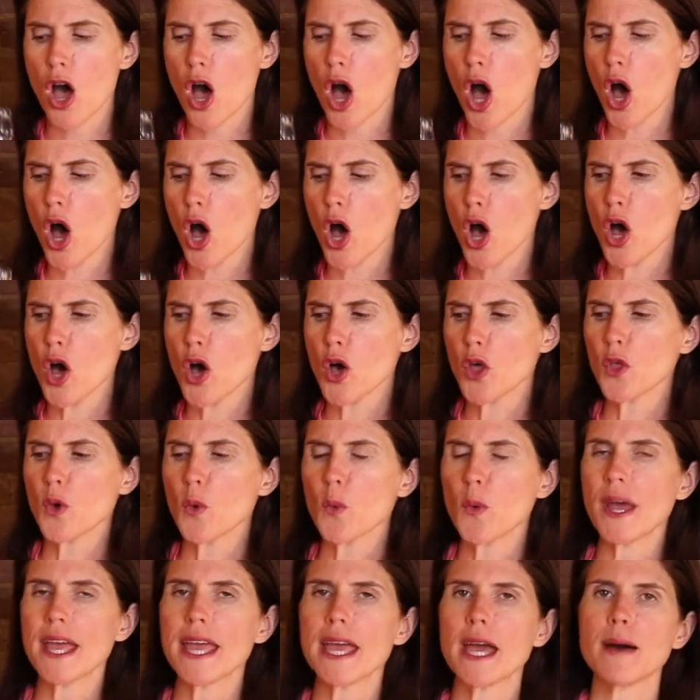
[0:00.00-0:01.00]
all
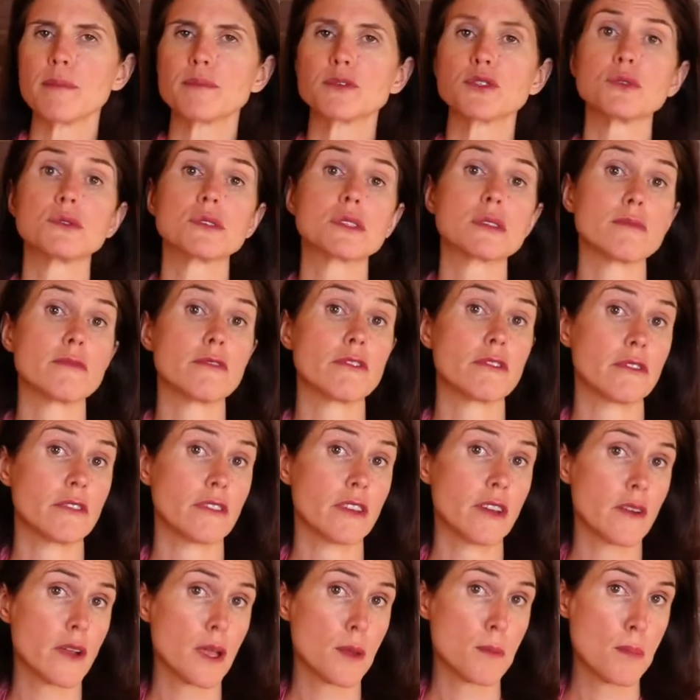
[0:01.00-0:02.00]
the way up to some
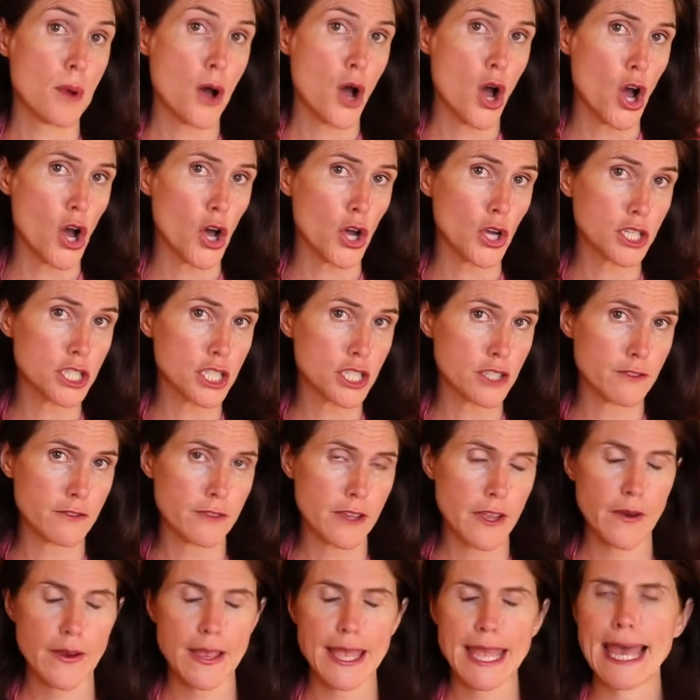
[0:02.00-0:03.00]
very posh,
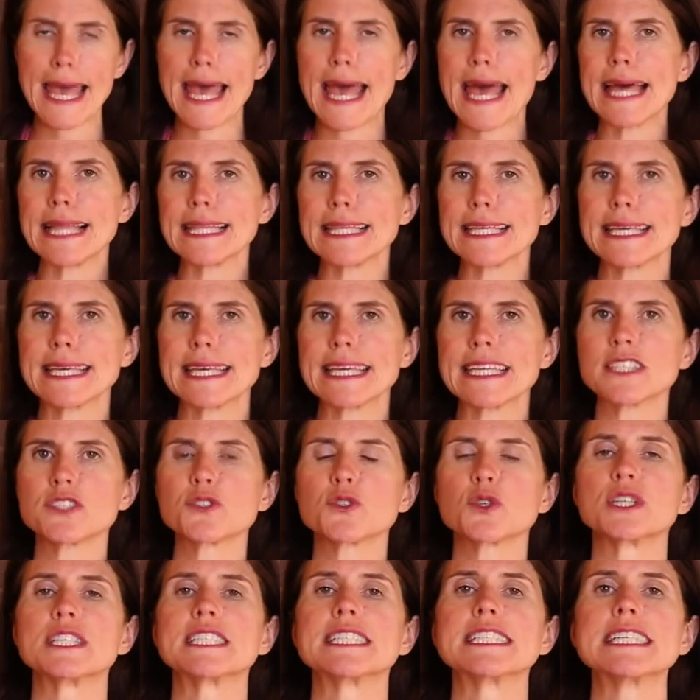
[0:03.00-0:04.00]
very elegant,
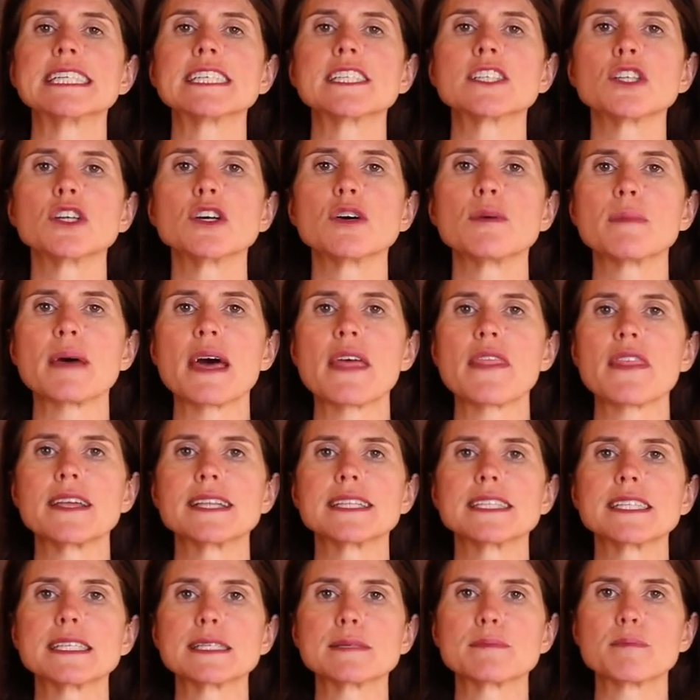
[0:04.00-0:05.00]
traditional
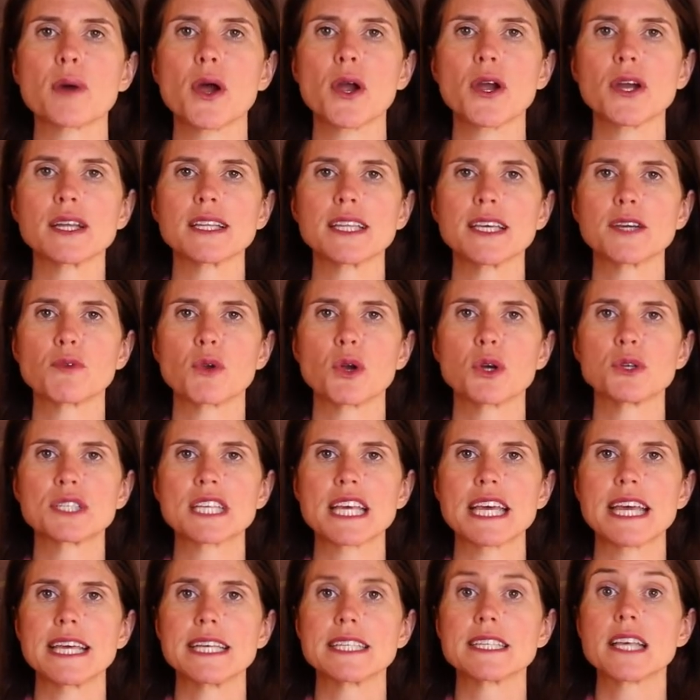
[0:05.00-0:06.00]
method sparkling
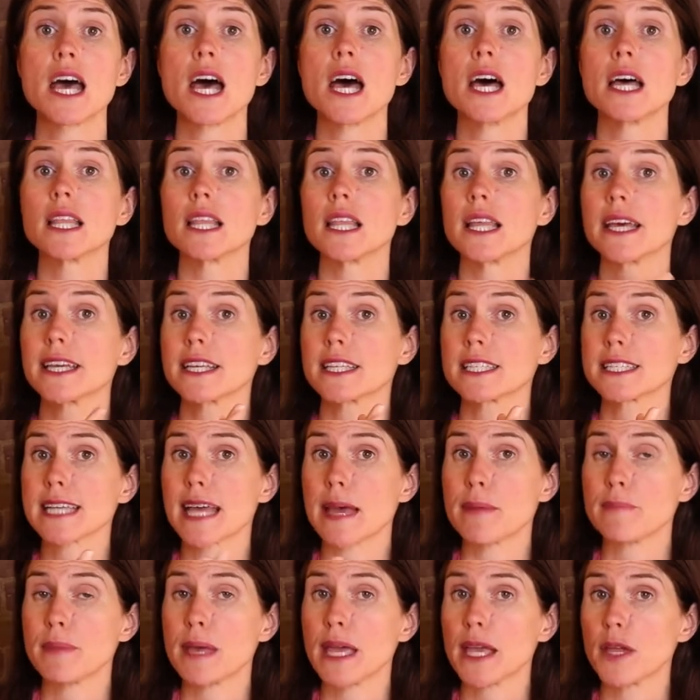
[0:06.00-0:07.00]
rosés like
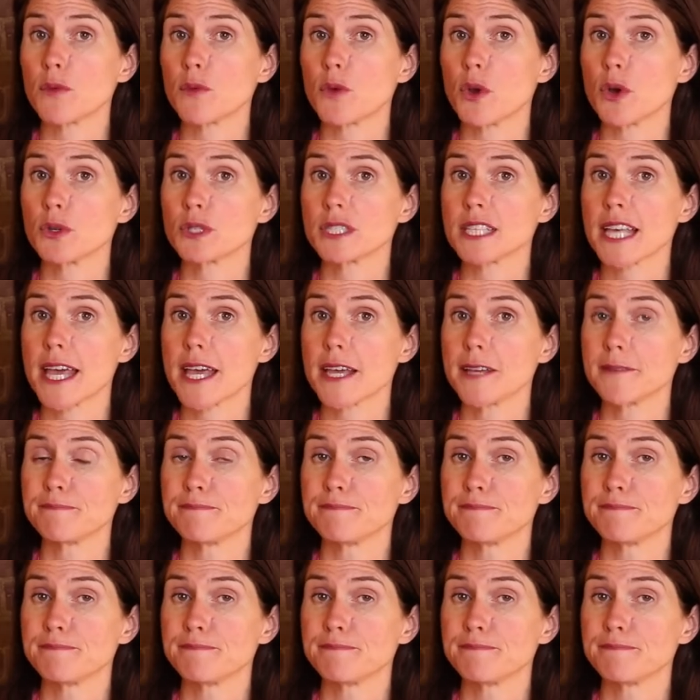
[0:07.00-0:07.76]
Champagne Rosé.